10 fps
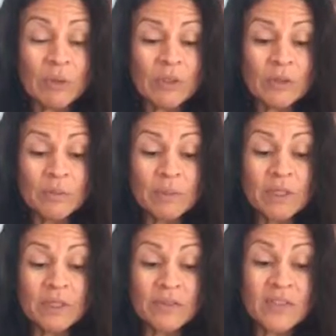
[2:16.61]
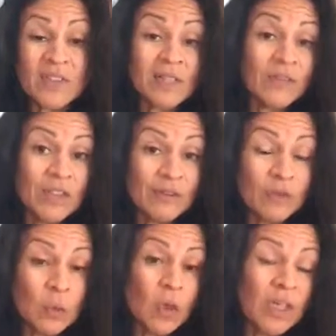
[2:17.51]
Put a little bit of stevia
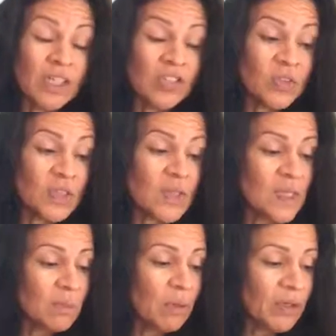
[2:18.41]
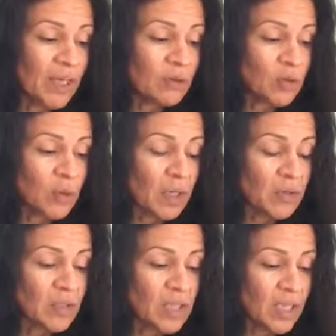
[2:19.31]
if you want, and you can sip on that
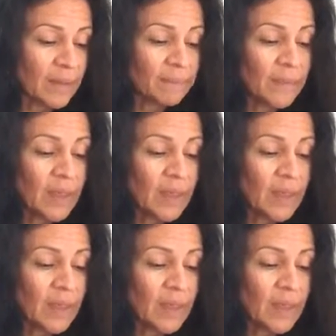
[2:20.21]
throughout the day.